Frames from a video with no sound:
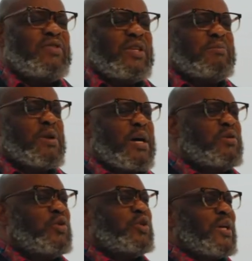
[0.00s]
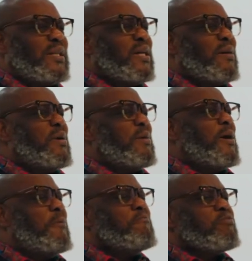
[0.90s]
Ibranosha
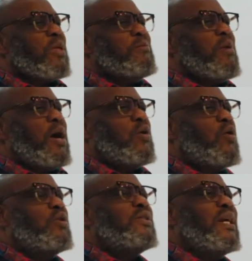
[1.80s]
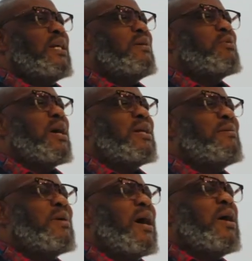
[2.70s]
tababa, makonte
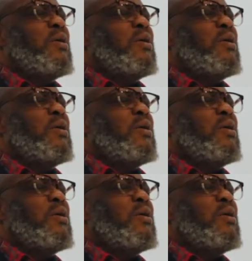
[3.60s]
lebranama.